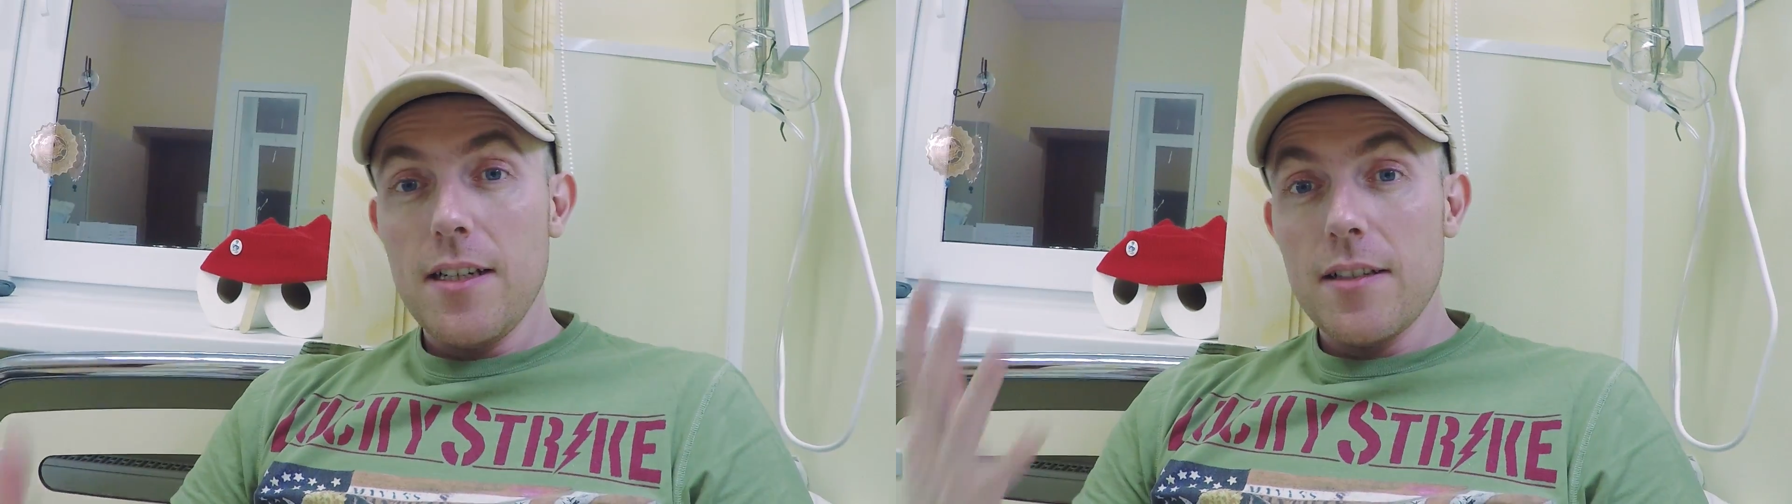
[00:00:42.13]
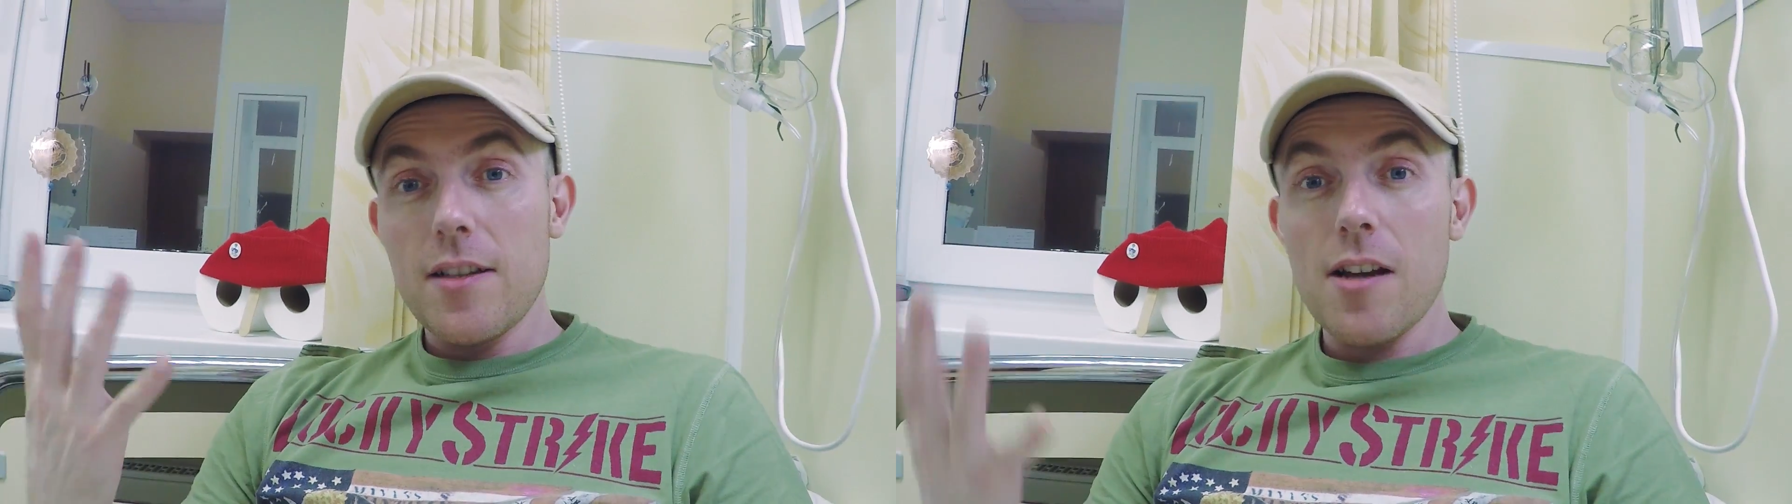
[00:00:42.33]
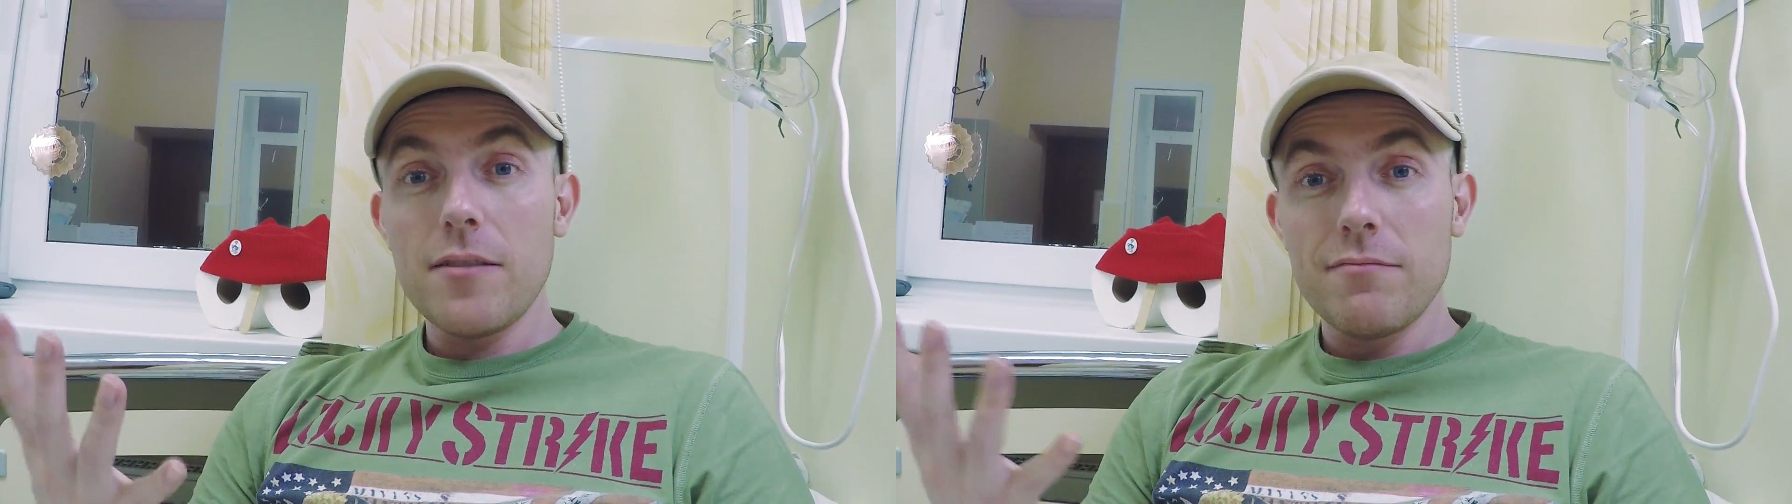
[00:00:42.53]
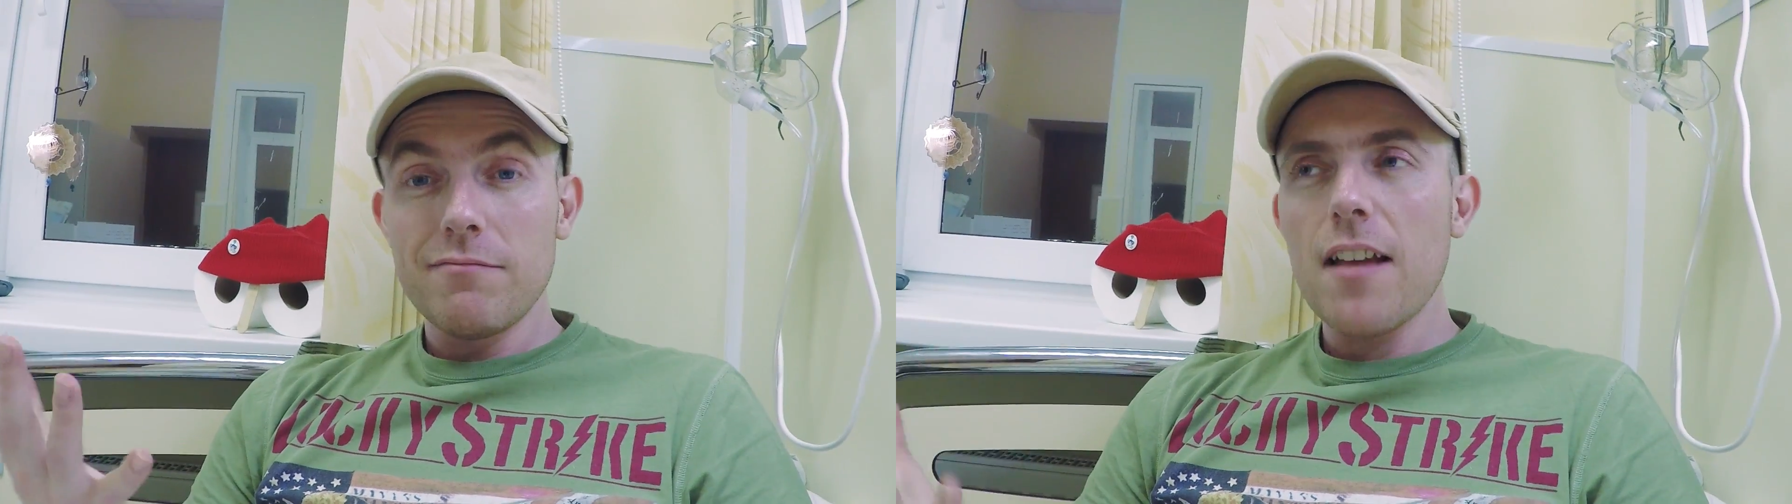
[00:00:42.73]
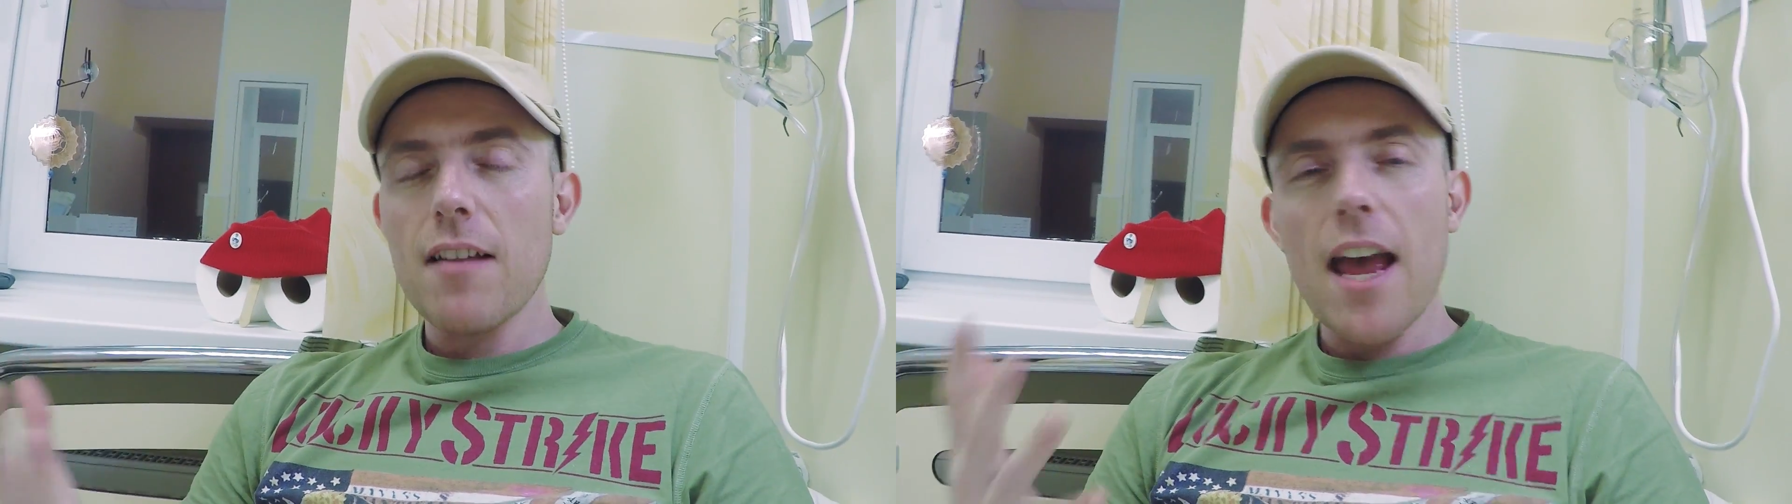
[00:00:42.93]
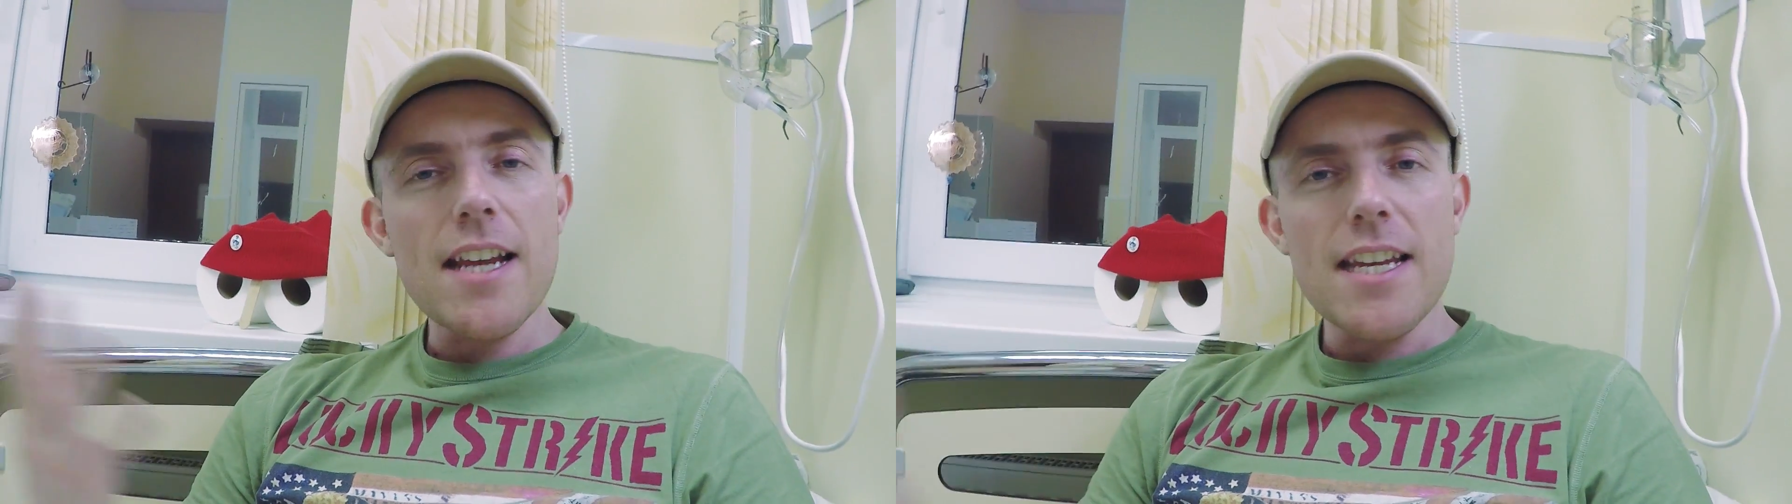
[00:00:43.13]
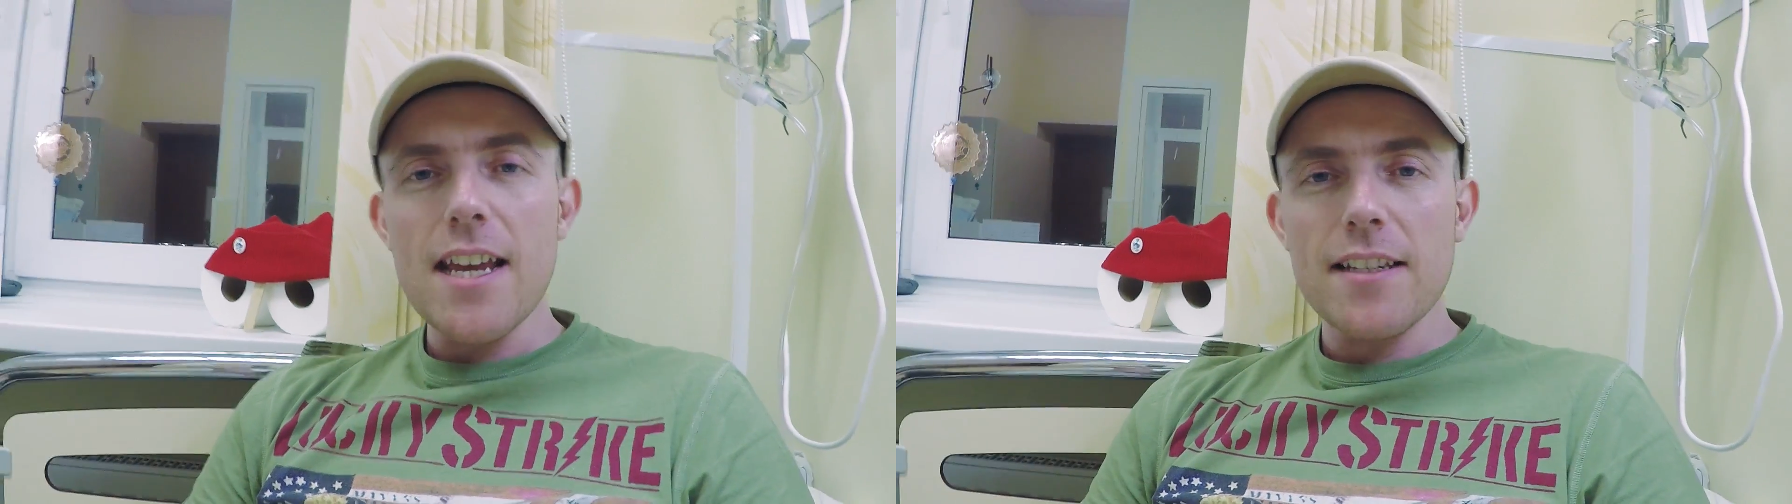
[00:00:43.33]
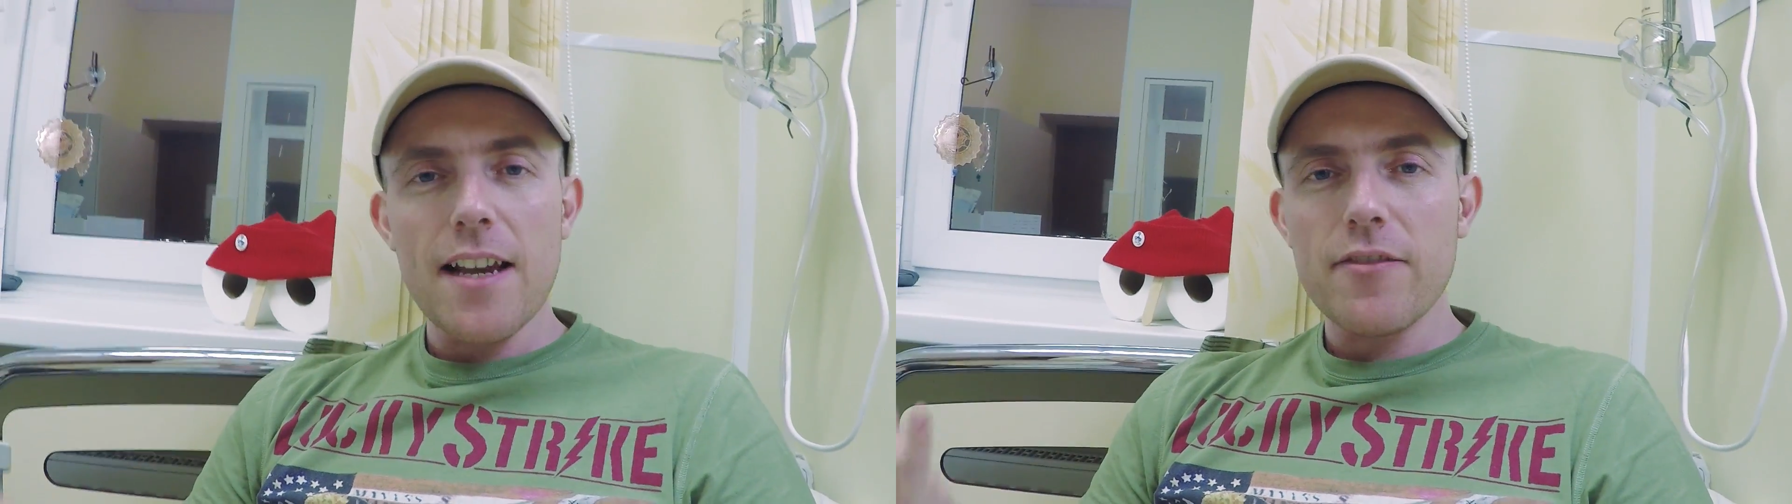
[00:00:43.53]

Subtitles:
So, 8 years